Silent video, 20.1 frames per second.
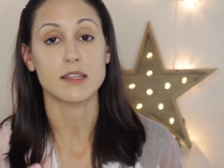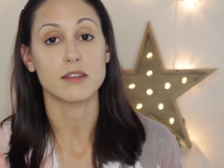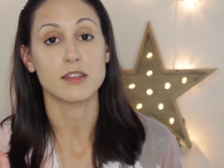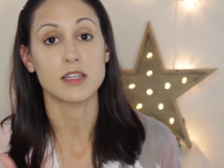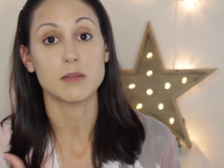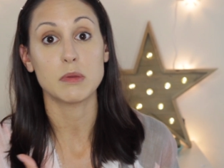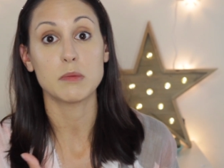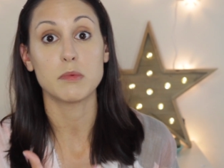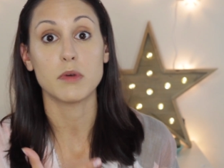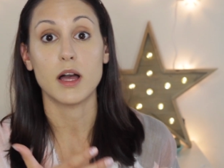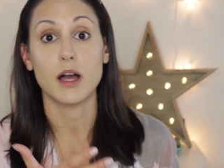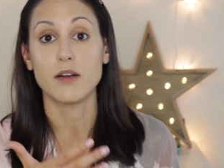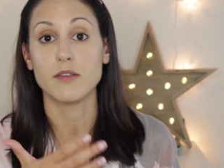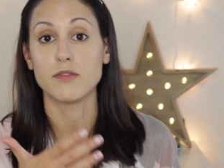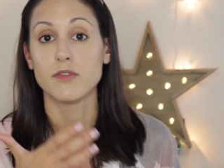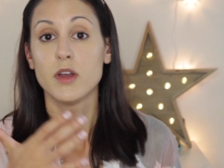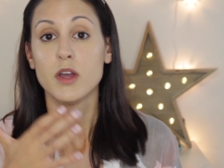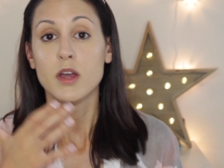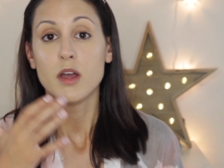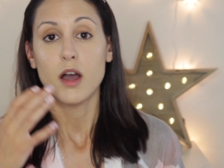and some people
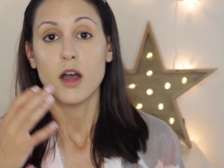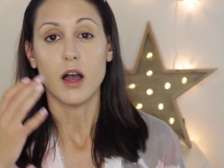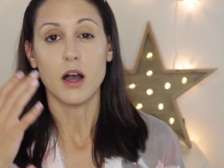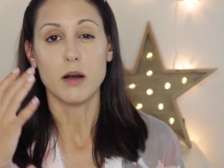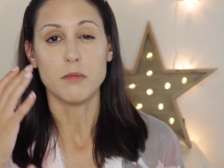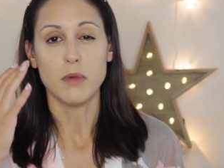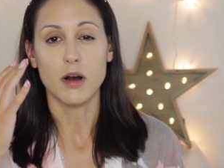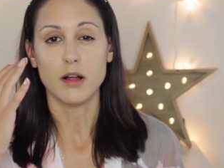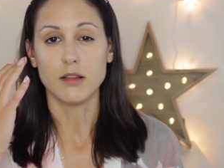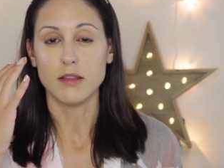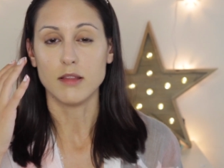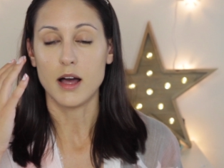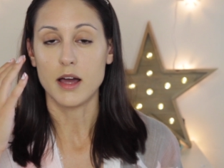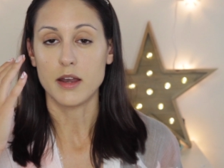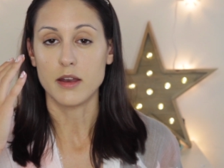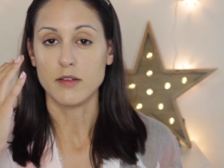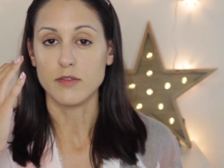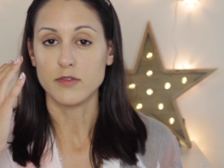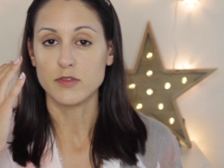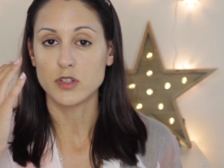have um, a
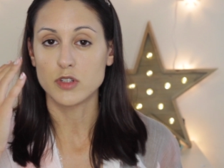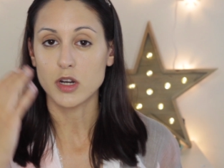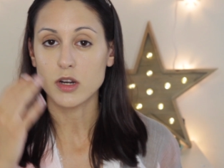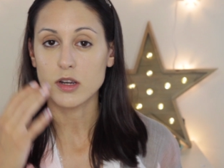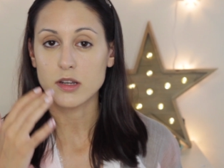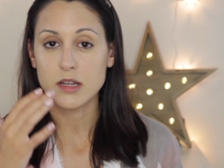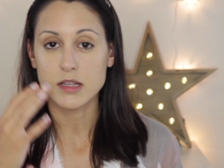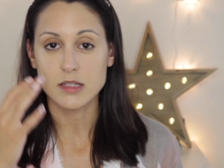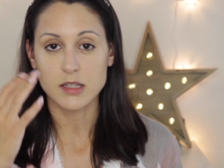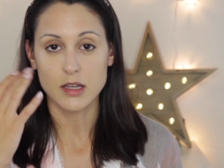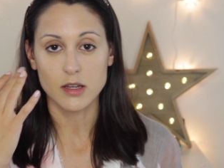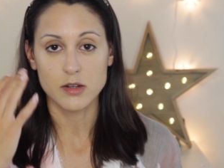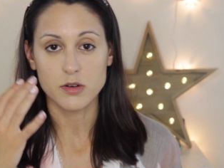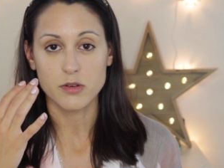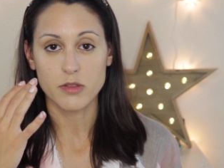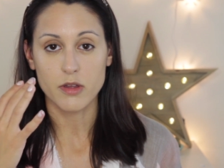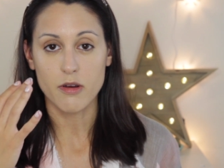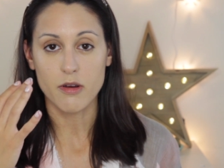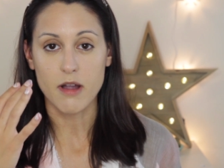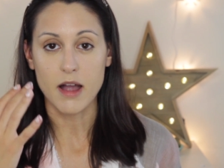lot of darkness under
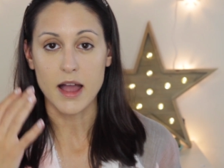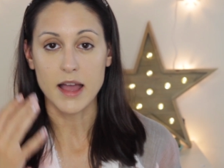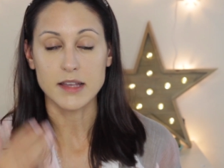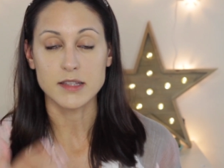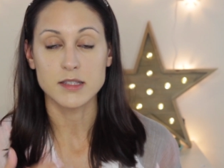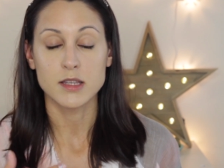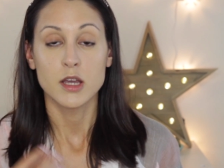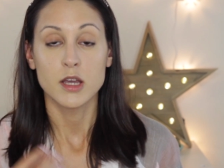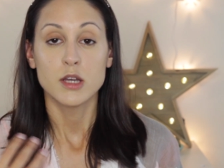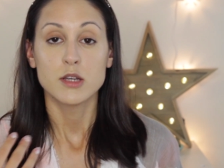their eyes.